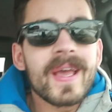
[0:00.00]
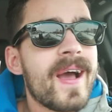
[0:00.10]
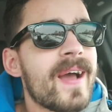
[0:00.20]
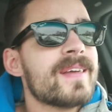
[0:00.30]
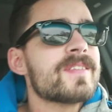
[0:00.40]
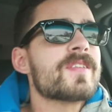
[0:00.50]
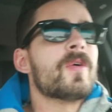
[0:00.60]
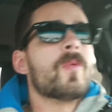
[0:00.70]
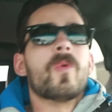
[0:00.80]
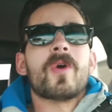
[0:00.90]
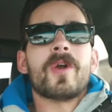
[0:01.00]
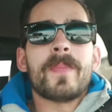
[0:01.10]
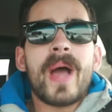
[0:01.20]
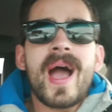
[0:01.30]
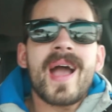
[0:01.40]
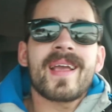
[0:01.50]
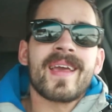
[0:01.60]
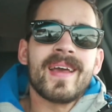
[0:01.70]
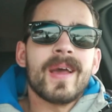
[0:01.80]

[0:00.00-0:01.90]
guys? We're back.